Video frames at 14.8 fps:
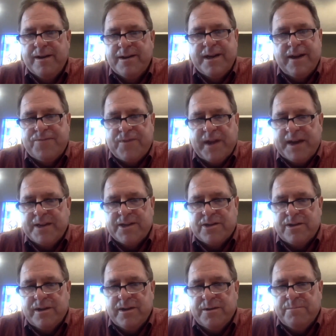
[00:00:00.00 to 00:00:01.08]
give thanks
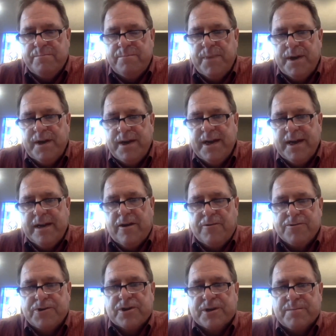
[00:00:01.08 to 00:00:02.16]
to him in all
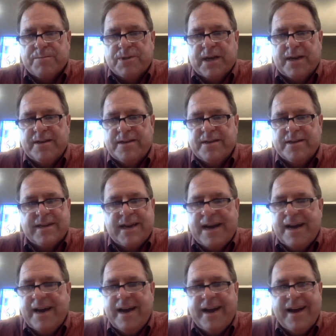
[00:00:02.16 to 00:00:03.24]
circumstances. And
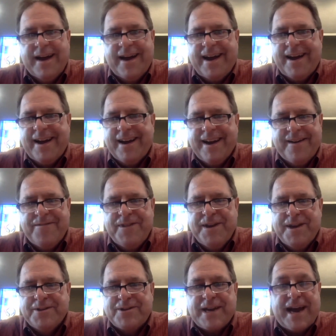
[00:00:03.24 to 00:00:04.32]
I, I love this.